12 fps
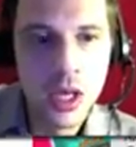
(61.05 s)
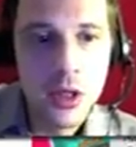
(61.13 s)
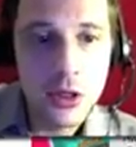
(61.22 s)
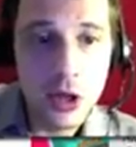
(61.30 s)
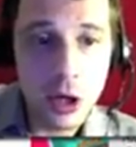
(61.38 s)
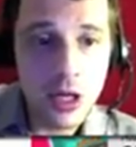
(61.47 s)

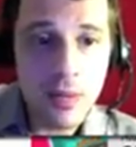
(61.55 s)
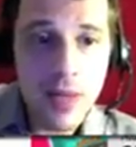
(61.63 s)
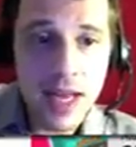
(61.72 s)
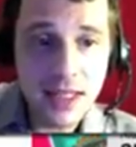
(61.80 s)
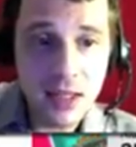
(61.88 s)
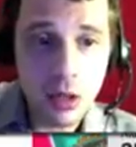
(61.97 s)
30
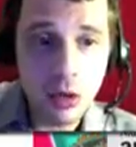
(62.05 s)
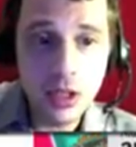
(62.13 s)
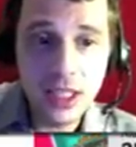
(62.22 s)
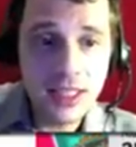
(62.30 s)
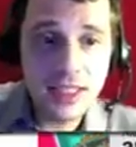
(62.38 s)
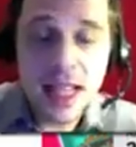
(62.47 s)
minutes, only
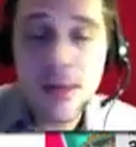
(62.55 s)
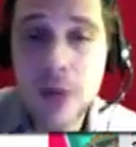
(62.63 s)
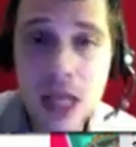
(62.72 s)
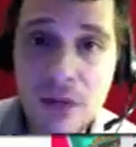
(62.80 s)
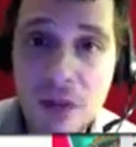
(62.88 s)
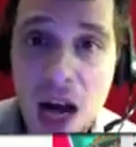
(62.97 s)

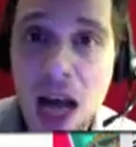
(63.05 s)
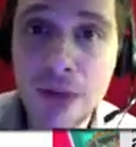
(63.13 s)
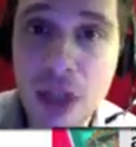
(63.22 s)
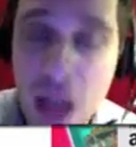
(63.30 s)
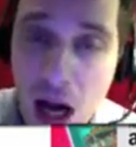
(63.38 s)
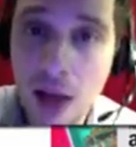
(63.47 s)

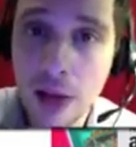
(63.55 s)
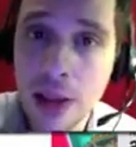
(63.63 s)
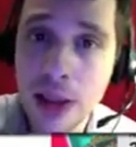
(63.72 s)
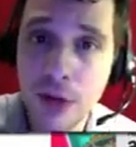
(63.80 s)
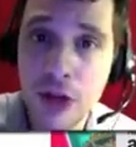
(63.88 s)
$75 for